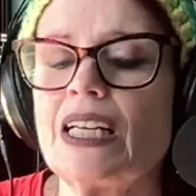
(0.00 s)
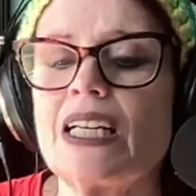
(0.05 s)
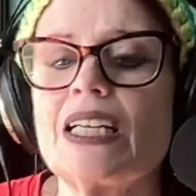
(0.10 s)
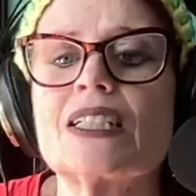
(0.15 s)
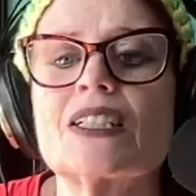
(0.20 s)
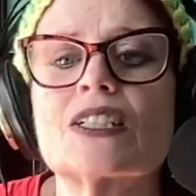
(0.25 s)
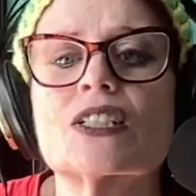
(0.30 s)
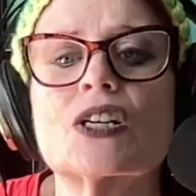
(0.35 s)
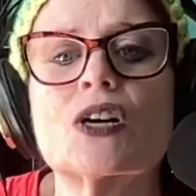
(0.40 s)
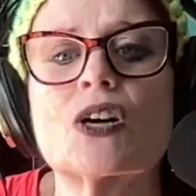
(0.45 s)

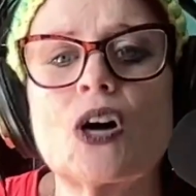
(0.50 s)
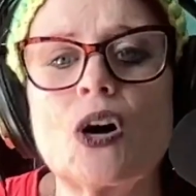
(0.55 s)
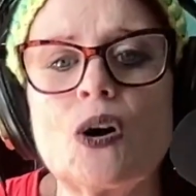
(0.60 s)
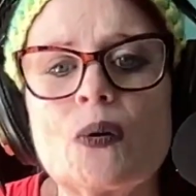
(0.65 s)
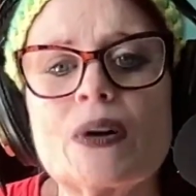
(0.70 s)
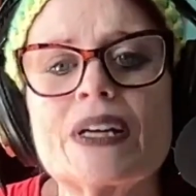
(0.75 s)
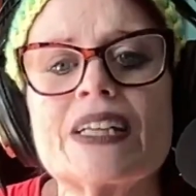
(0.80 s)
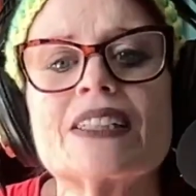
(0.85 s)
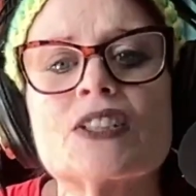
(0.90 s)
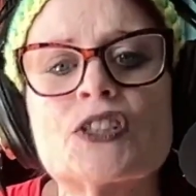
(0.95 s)
is
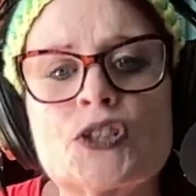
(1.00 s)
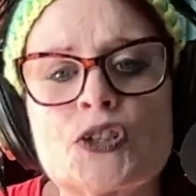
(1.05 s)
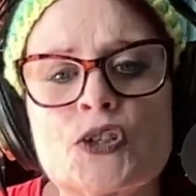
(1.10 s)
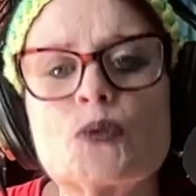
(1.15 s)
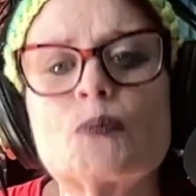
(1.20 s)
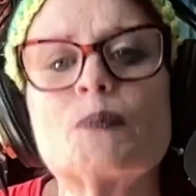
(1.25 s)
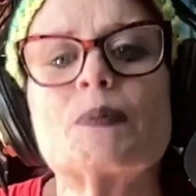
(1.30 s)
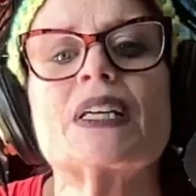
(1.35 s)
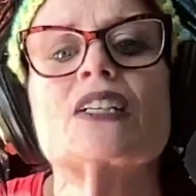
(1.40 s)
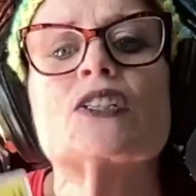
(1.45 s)
going
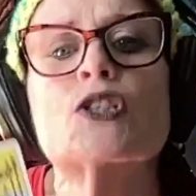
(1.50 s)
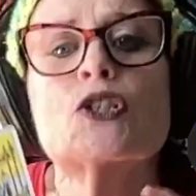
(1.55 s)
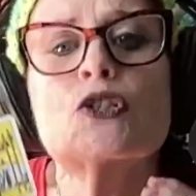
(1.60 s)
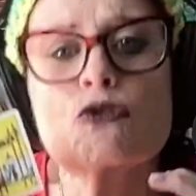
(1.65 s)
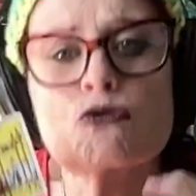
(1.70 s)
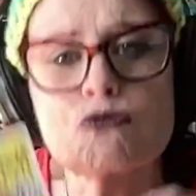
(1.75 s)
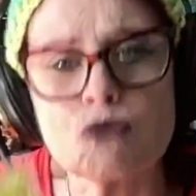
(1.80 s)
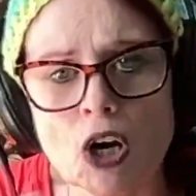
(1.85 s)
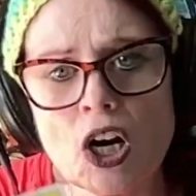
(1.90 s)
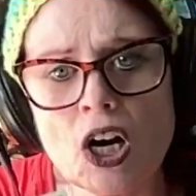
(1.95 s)
to be
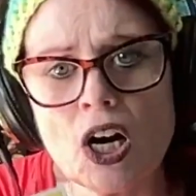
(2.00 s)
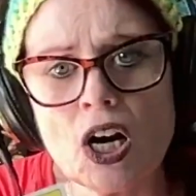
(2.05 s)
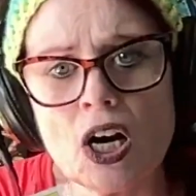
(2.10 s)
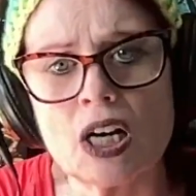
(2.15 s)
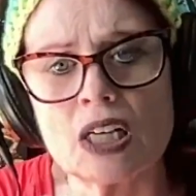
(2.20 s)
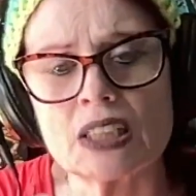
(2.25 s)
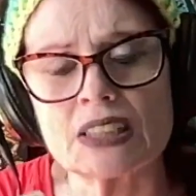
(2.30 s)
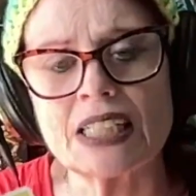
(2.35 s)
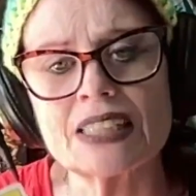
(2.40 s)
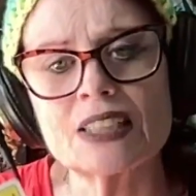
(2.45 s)

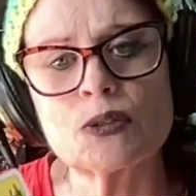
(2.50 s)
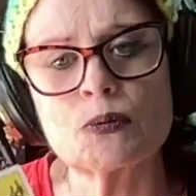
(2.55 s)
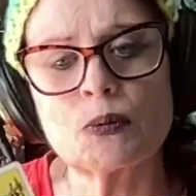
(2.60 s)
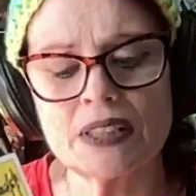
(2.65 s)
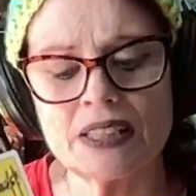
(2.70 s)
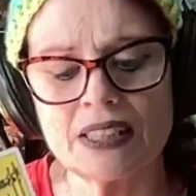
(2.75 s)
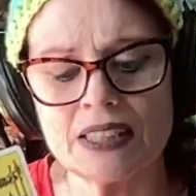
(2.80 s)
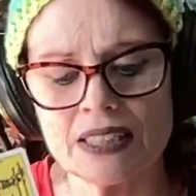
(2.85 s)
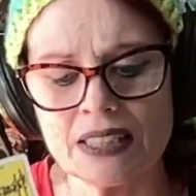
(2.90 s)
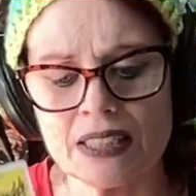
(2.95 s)
strong. That's
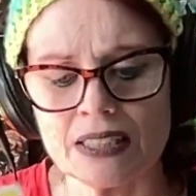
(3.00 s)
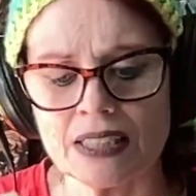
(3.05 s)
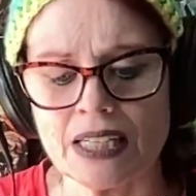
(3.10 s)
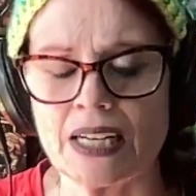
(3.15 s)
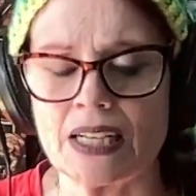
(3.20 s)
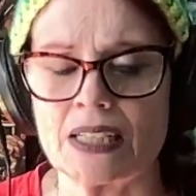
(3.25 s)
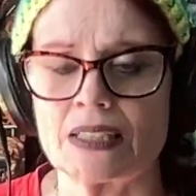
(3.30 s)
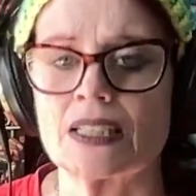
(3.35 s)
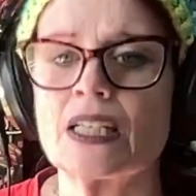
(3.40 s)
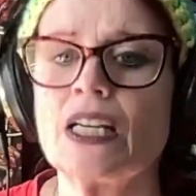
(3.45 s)
what this
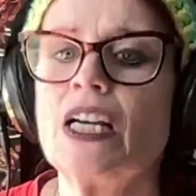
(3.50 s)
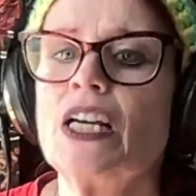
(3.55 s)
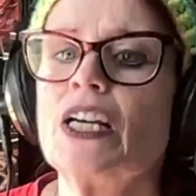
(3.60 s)
says.